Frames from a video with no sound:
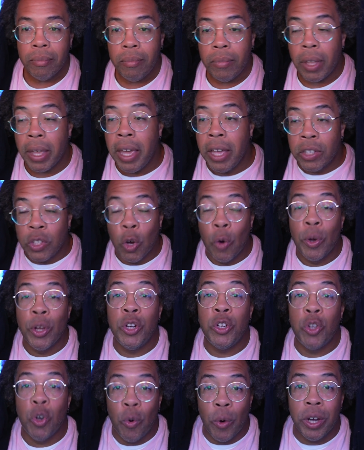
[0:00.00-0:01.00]
And so
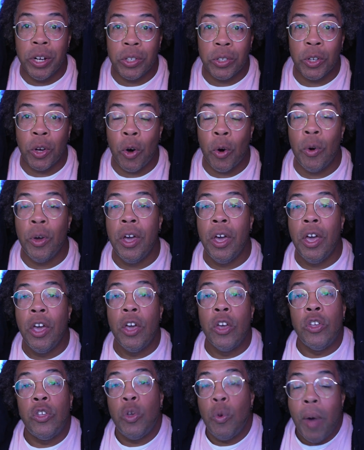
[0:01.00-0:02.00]
in doing so,
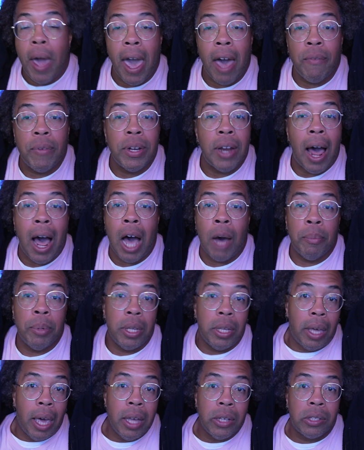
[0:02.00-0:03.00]
you have an
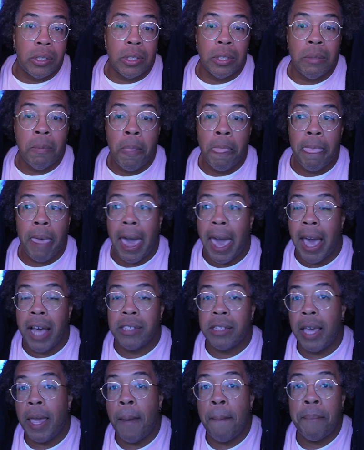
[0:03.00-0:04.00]
obligation
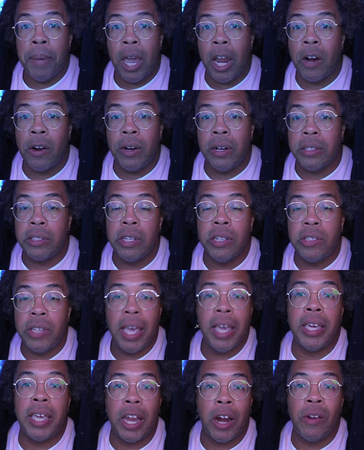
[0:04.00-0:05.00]
as a parent to
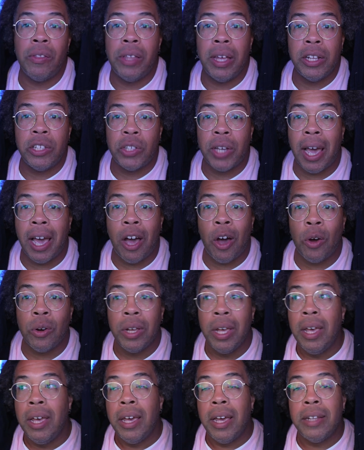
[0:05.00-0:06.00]
take care of that child
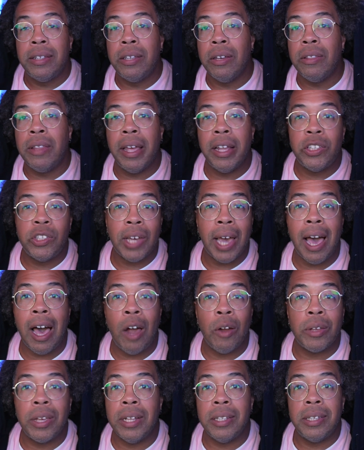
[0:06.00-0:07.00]
until that
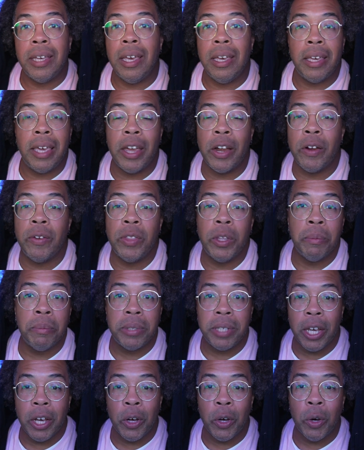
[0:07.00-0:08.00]
child can take care of
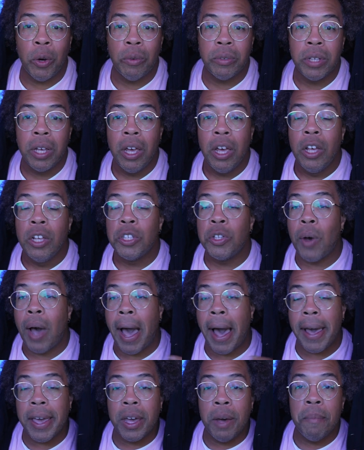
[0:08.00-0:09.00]
themselves. So
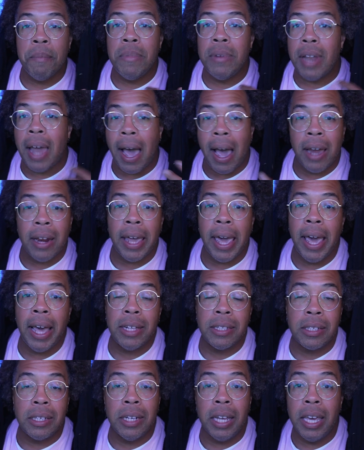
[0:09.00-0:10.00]
I am not
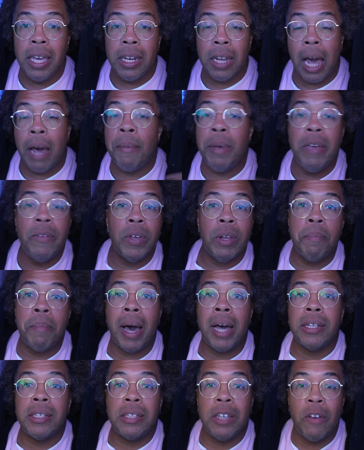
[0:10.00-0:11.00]
asking any, even
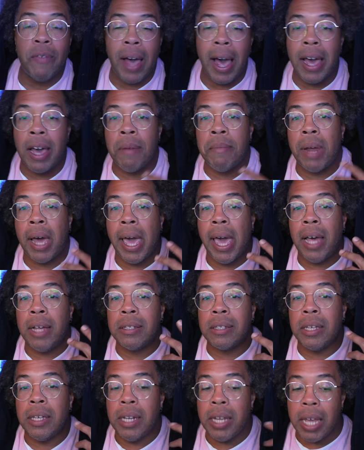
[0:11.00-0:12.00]
myself, I am not
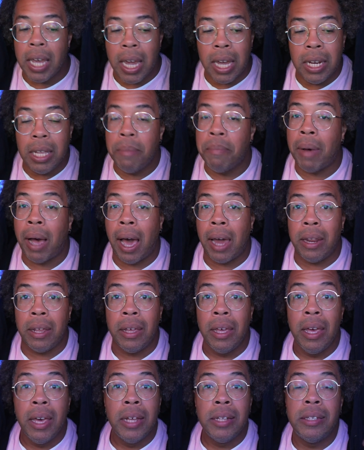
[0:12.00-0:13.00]
asking anybody
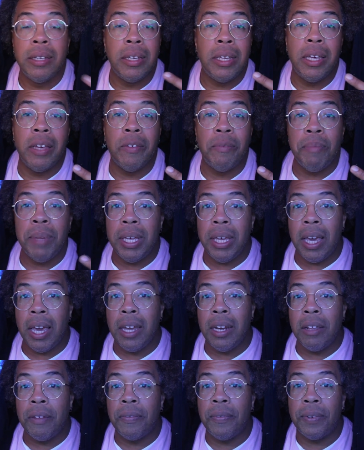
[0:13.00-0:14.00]
to give me
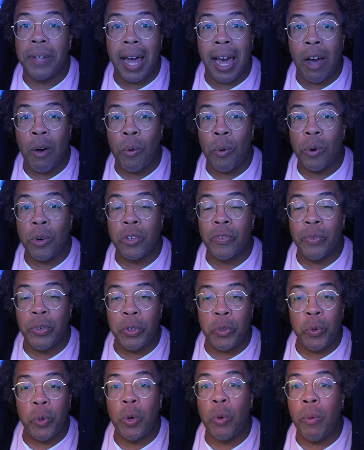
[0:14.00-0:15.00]
any flowers for
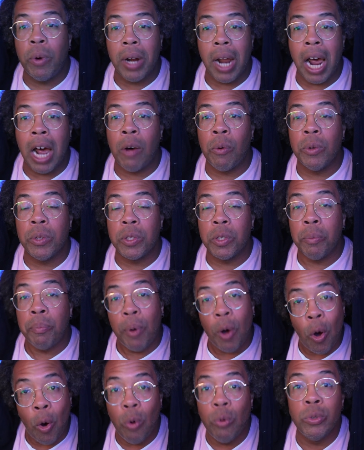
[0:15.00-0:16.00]
doing what I was
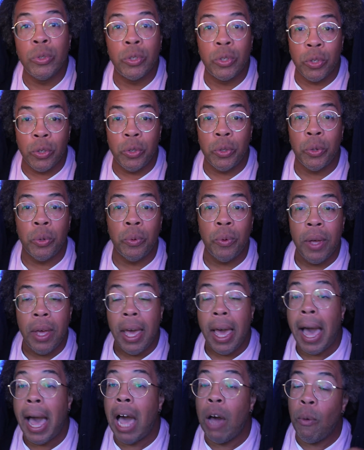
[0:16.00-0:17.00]
supposed to do.
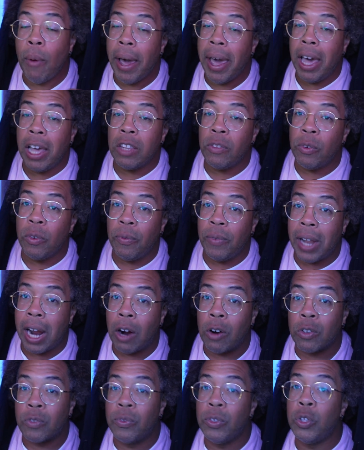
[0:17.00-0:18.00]
I would ask for
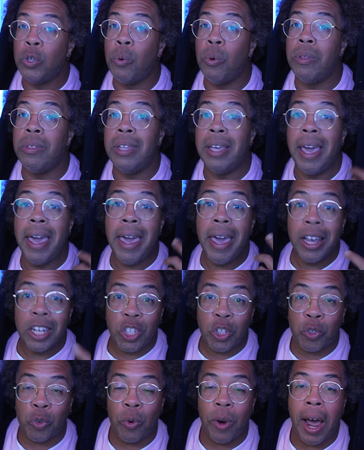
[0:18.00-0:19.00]
flowers for doing the
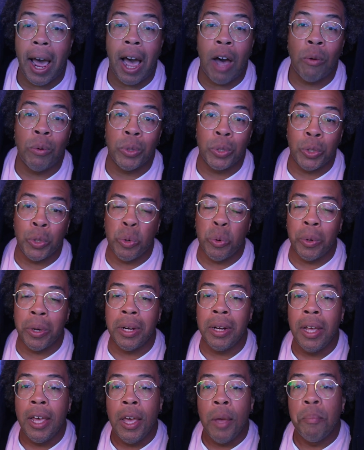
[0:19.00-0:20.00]
extra I was
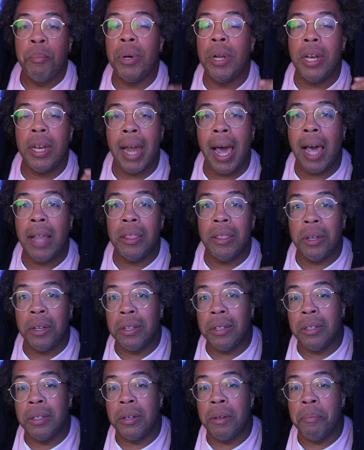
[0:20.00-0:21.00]
doing, but not
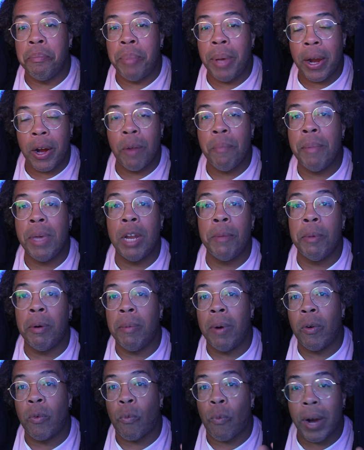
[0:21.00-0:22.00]
the bare minimum
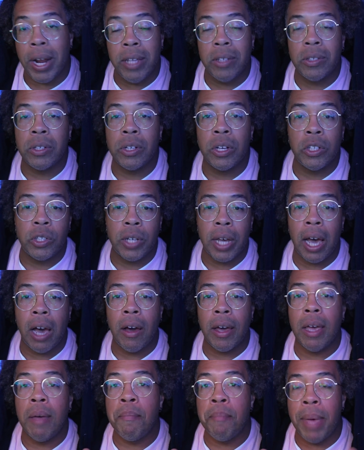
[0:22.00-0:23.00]
of raising a
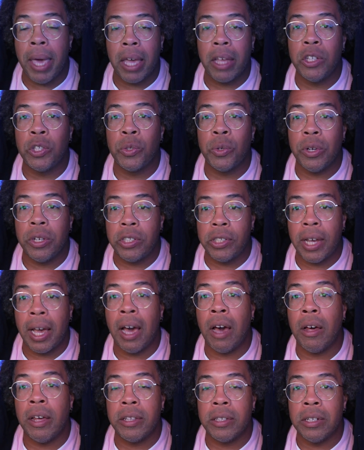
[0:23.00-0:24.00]
child and making sure a
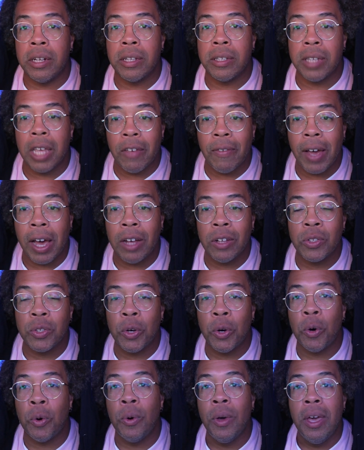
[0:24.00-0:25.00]
child is in a safe
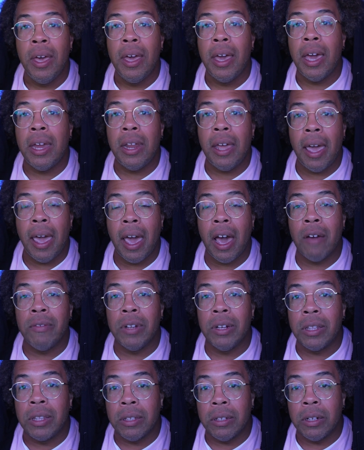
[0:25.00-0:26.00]
household and they have
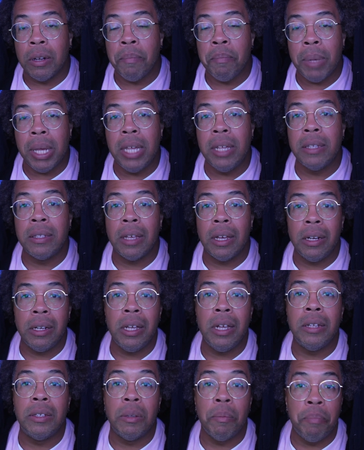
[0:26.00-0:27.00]
the means they
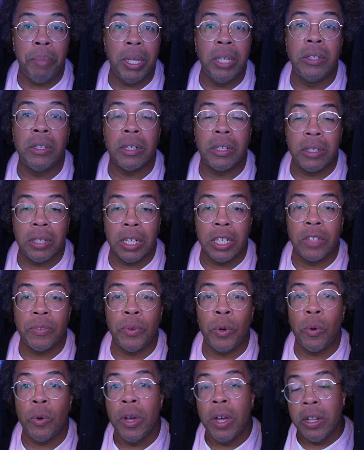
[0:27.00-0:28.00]
need to be
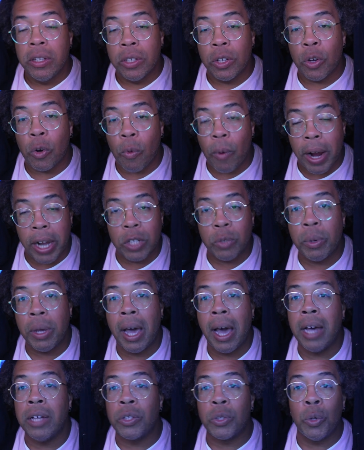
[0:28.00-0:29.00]
successful, to graduate
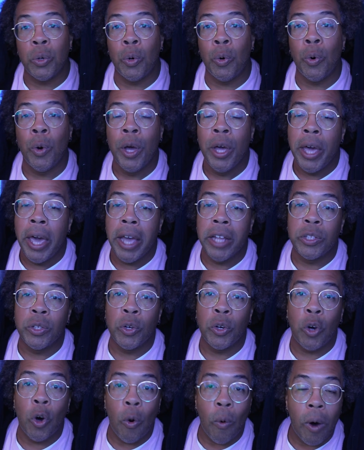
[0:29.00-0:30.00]
high school and to
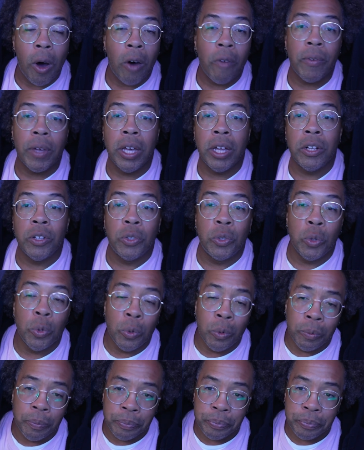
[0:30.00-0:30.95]
go off into